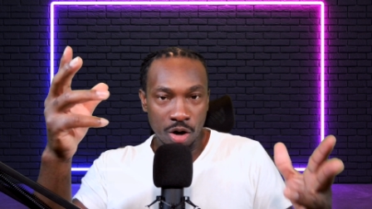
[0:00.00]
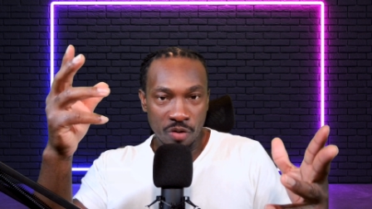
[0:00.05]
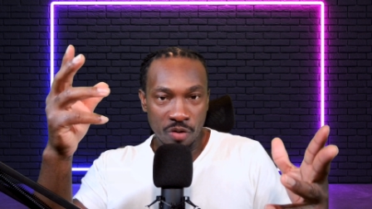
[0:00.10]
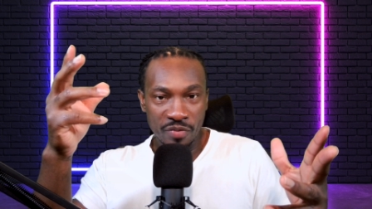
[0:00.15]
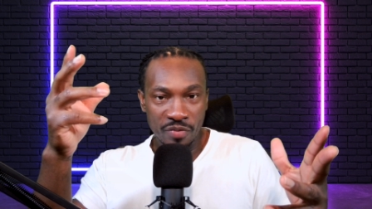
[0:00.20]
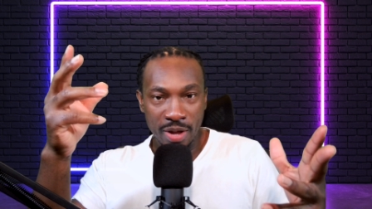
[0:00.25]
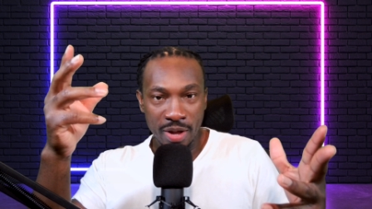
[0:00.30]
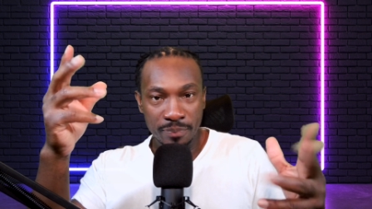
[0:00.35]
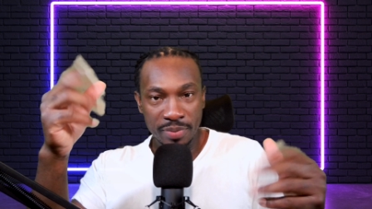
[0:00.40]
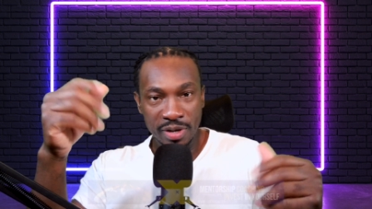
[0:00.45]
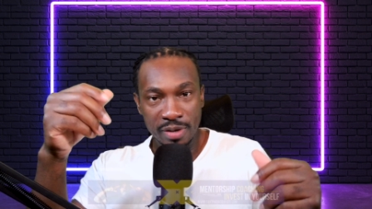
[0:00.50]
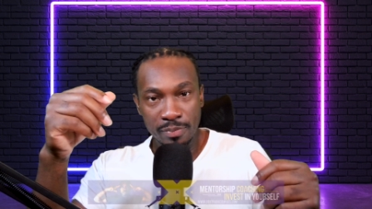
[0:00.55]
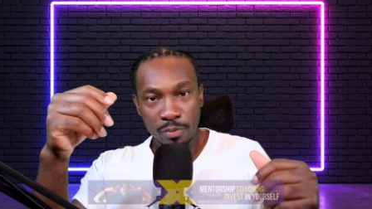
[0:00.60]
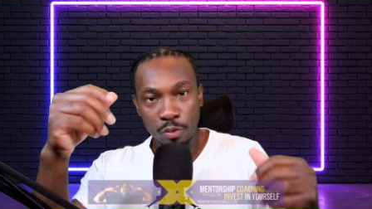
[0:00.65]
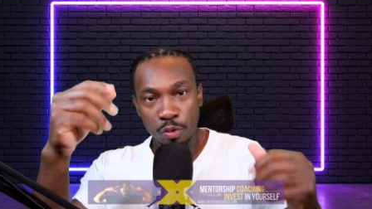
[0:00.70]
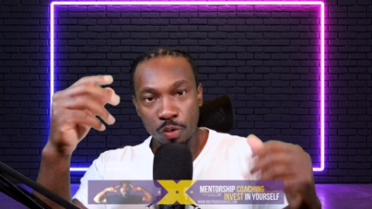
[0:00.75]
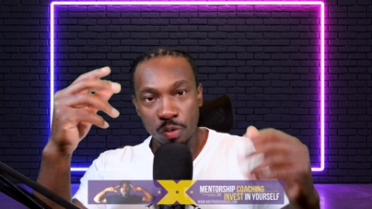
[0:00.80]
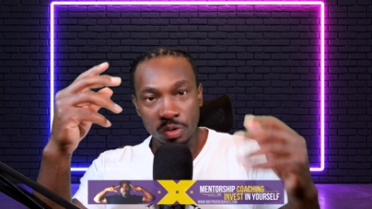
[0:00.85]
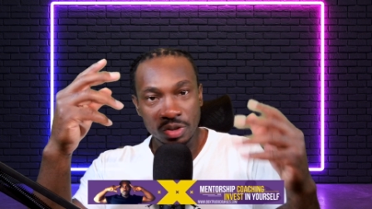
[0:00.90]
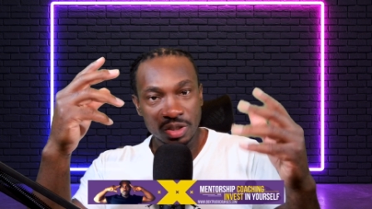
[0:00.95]
van
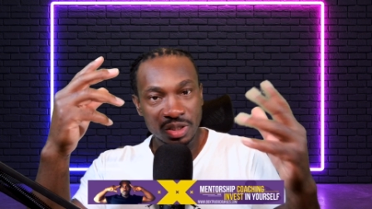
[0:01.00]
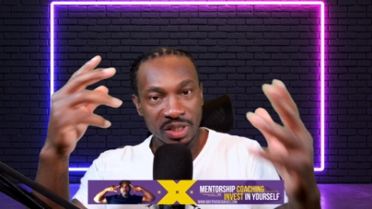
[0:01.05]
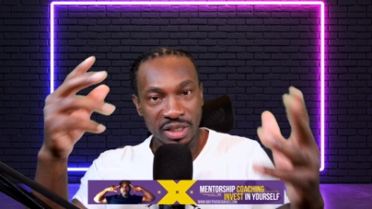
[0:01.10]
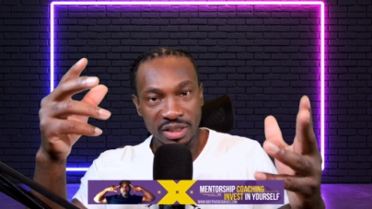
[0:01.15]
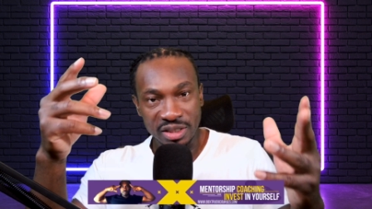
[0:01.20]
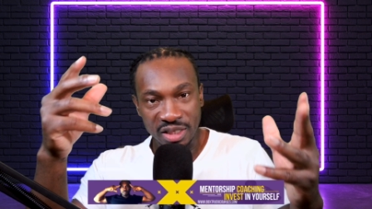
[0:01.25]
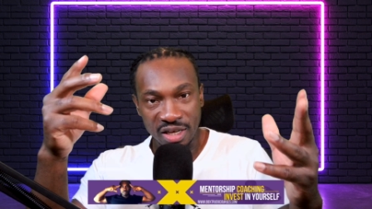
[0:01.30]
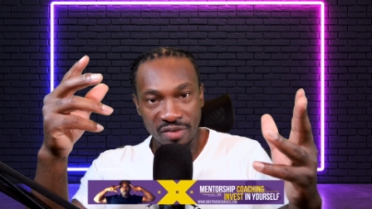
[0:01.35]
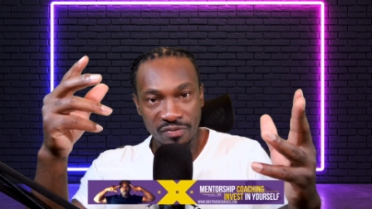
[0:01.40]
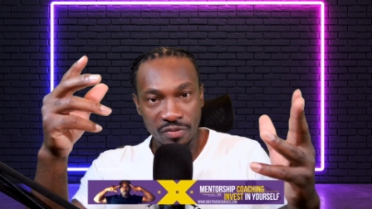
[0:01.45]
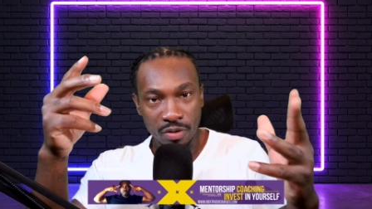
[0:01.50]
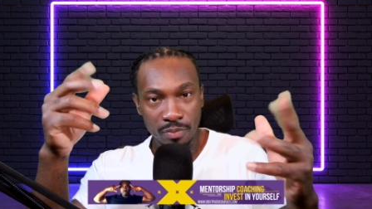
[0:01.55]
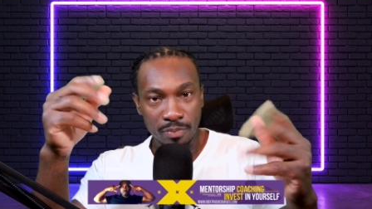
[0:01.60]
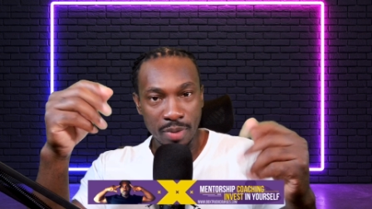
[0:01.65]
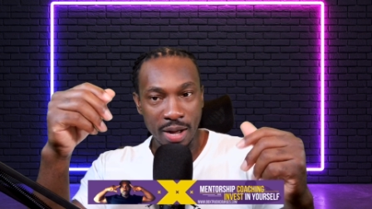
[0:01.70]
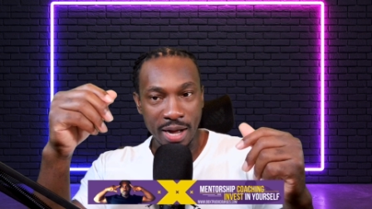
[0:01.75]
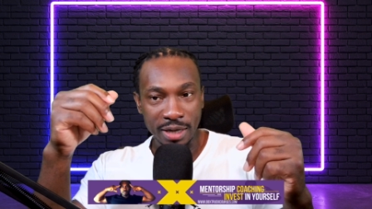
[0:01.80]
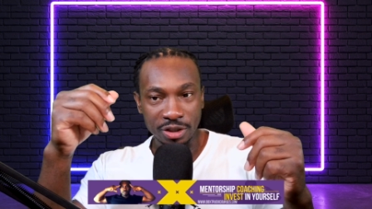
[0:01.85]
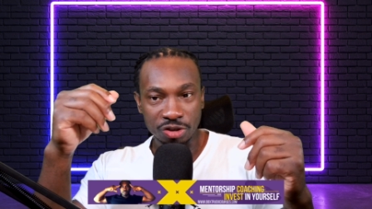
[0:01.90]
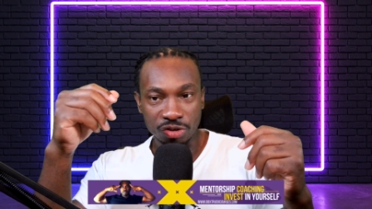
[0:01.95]
people, sixteen foot
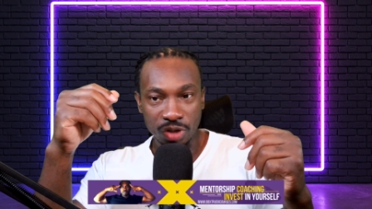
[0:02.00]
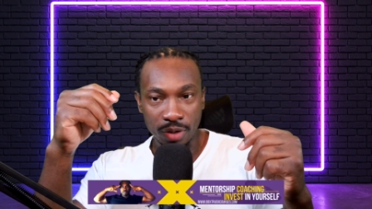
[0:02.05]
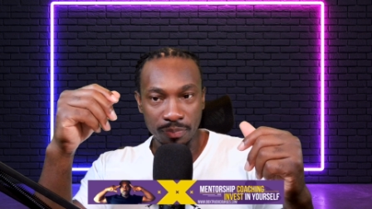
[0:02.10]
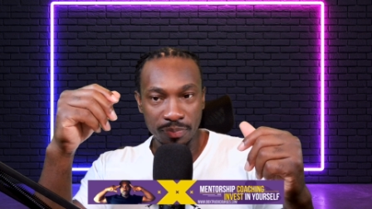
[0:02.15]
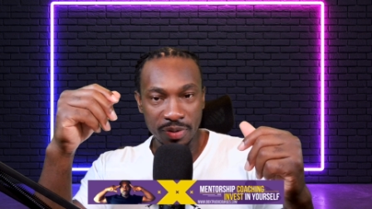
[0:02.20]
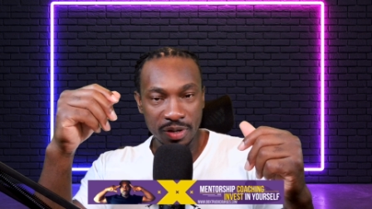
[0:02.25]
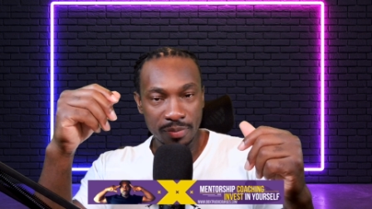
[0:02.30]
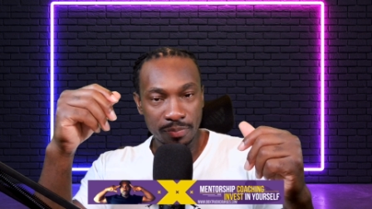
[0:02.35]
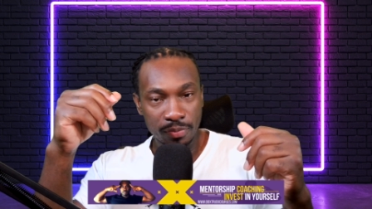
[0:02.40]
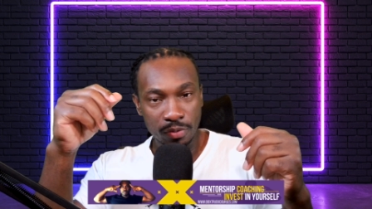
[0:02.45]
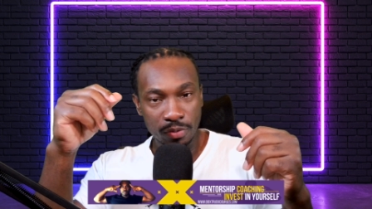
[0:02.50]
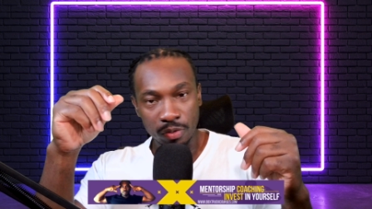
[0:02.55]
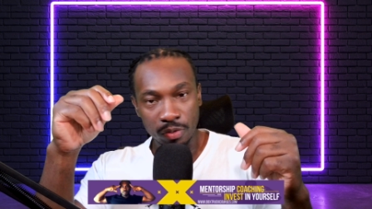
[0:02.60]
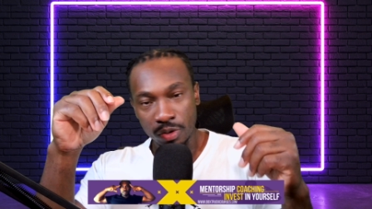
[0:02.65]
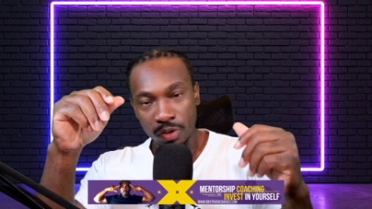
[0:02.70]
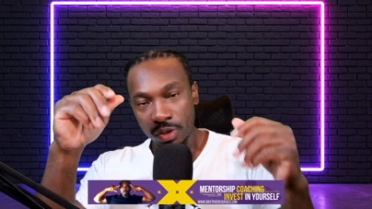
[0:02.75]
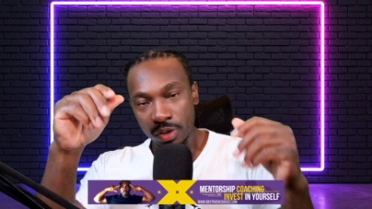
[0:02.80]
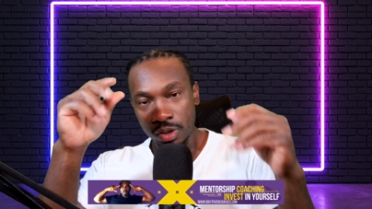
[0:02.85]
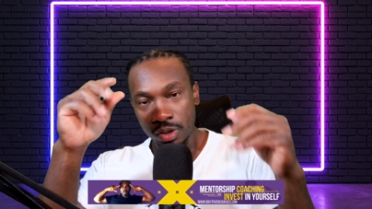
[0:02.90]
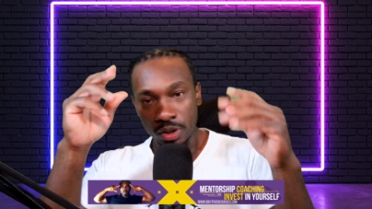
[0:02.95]
box truck people,
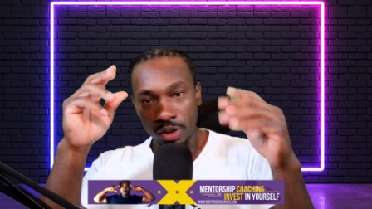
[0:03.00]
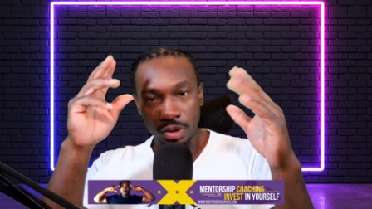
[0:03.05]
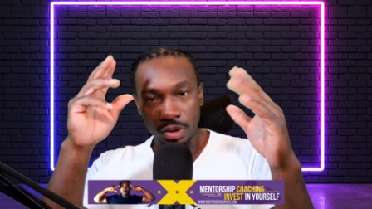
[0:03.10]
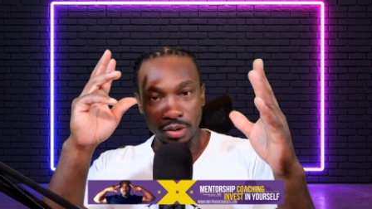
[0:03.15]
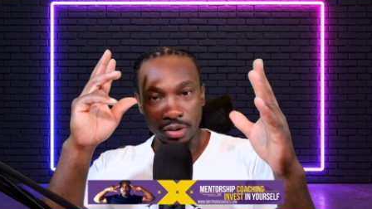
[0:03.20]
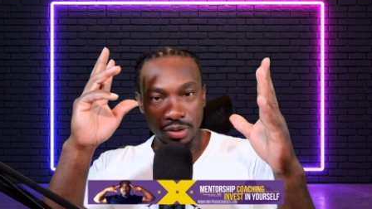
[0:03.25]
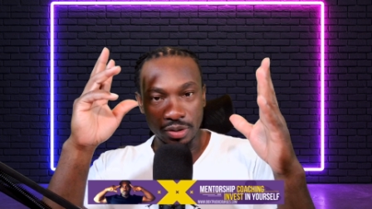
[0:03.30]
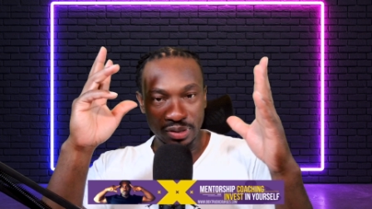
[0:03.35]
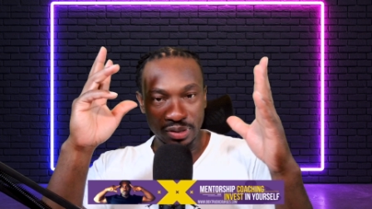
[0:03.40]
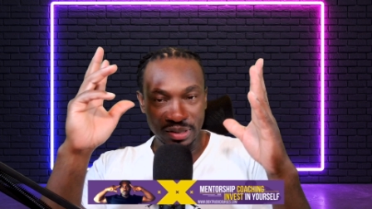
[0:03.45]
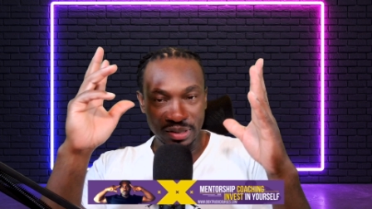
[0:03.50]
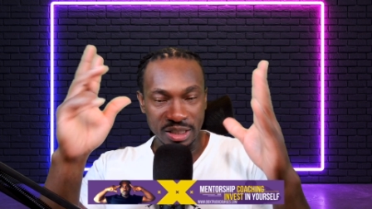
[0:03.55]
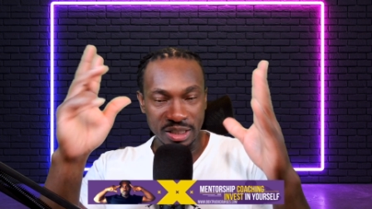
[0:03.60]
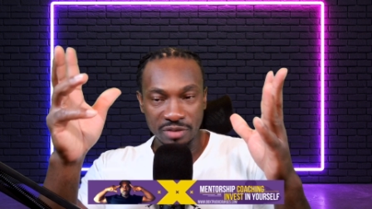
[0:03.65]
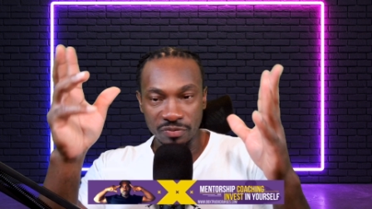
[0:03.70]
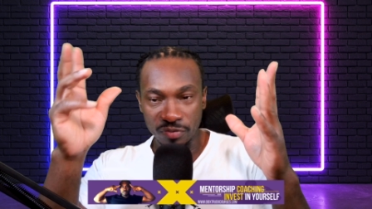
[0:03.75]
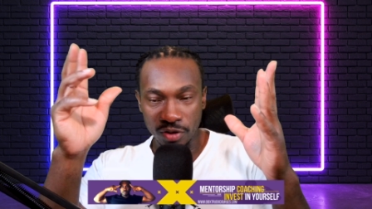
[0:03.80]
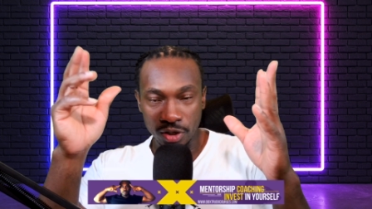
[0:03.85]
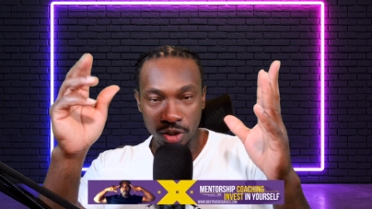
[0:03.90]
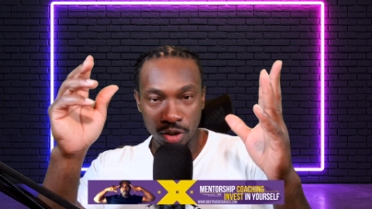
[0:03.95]
this
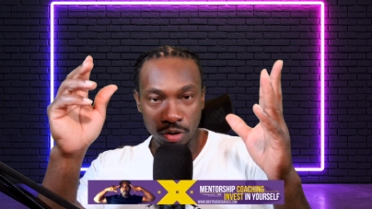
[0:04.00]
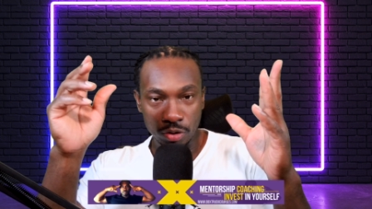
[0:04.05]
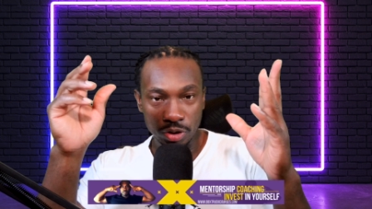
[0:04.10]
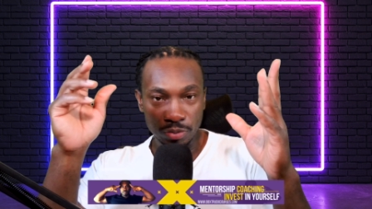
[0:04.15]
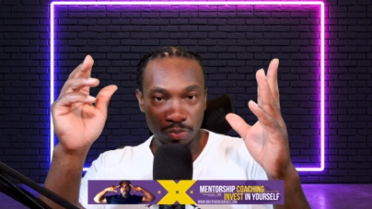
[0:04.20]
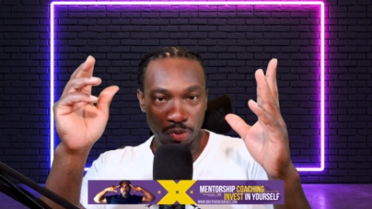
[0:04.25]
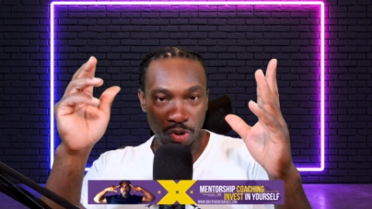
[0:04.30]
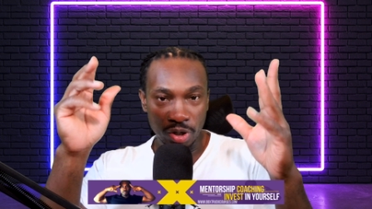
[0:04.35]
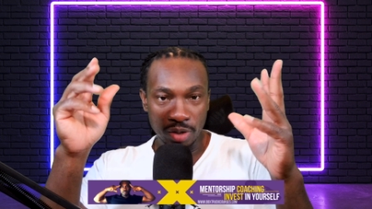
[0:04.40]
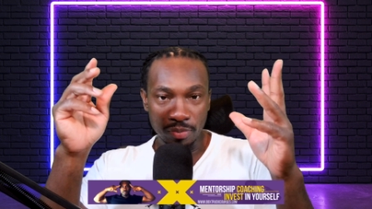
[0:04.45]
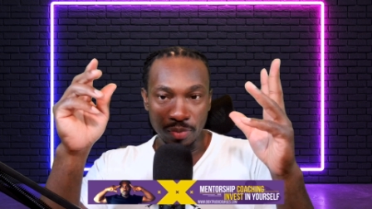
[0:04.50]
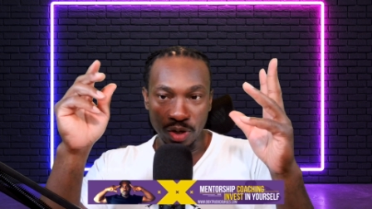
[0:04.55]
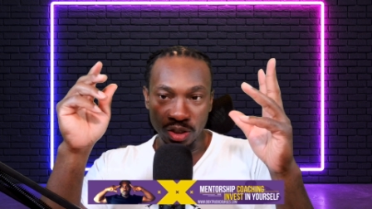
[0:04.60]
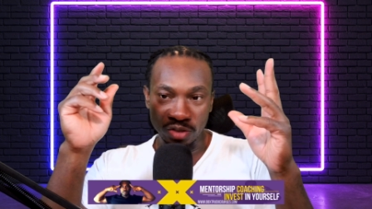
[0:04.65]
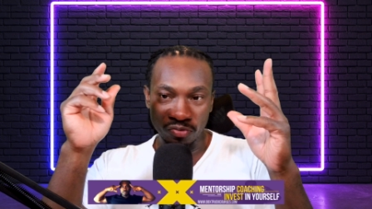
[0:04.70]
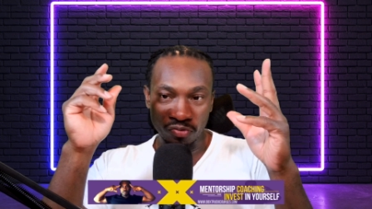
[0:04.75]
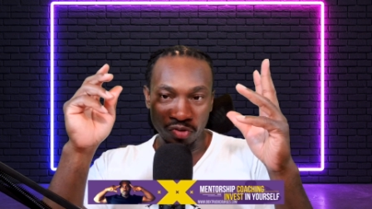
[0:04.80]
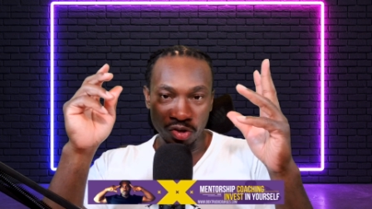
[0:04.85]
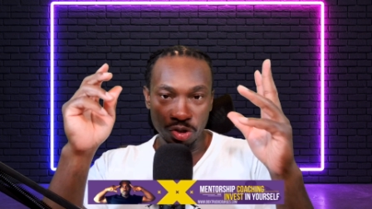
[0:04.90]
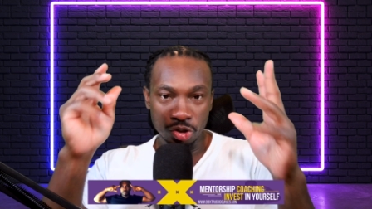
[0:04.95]
video is pretty much
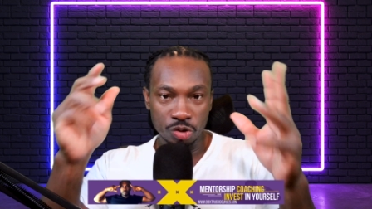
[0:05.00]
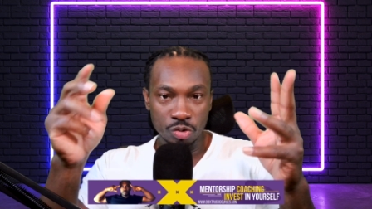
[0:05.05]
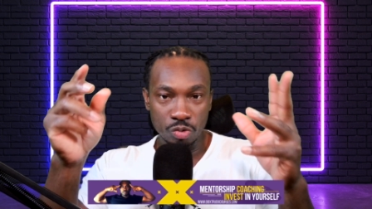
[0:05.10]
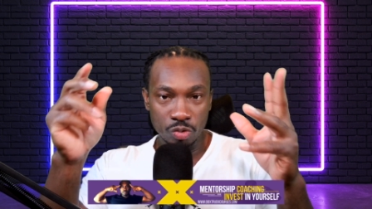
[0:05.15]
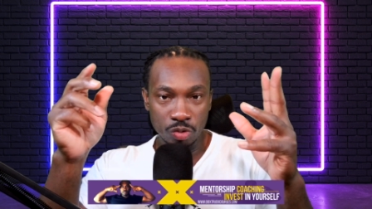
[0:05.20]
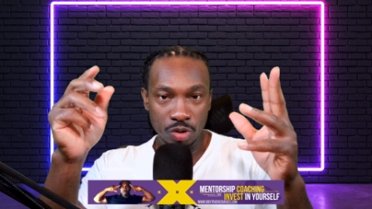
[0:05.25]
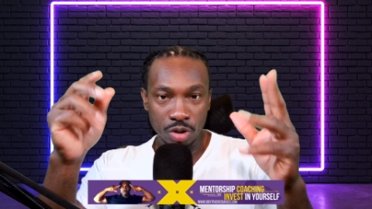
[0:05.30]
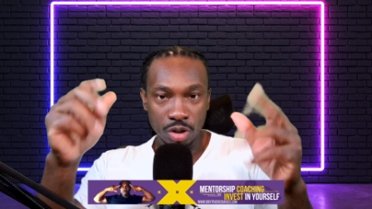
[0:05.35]
for you.